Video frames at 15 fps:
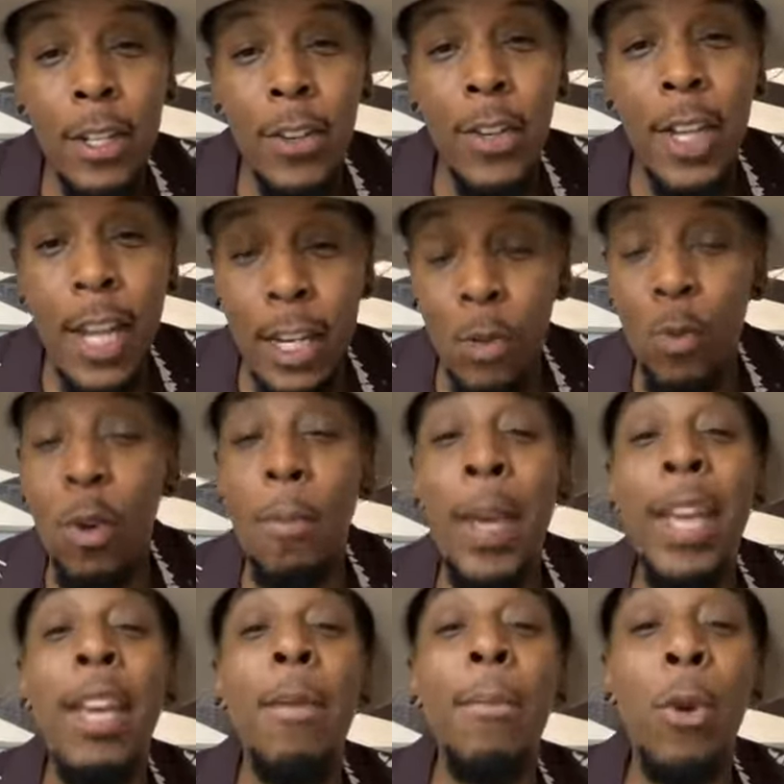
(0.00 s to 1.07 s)
So yes, we're
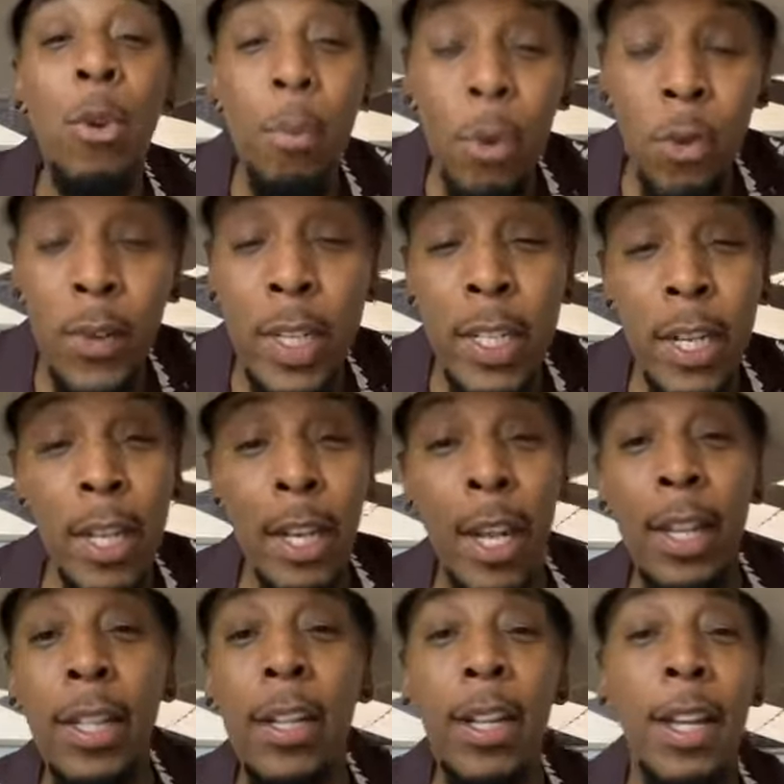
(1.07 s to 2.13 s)
making more movies,
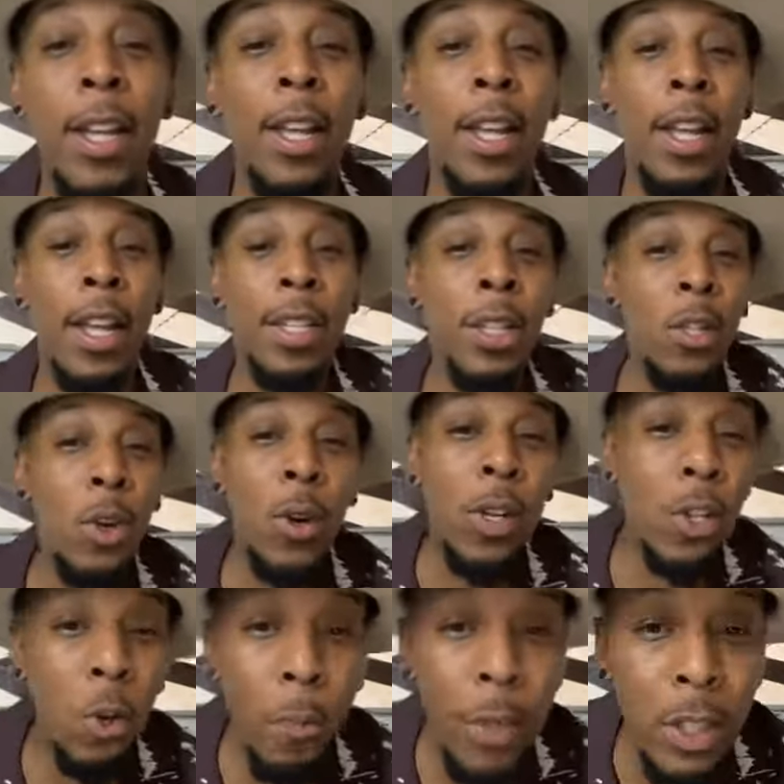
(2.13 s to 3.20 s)
and and the and the
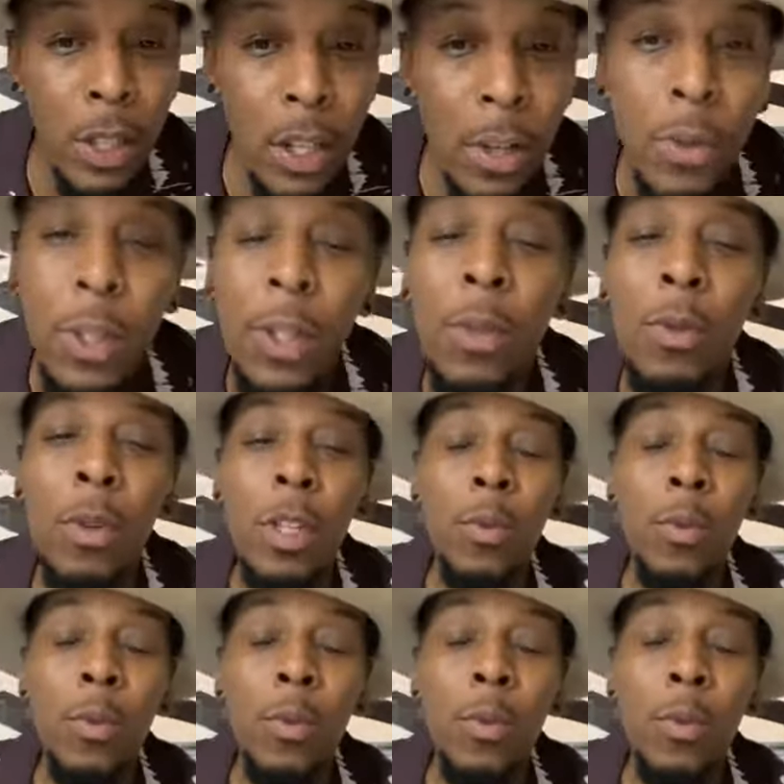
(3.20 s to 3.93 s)
door is open to you too.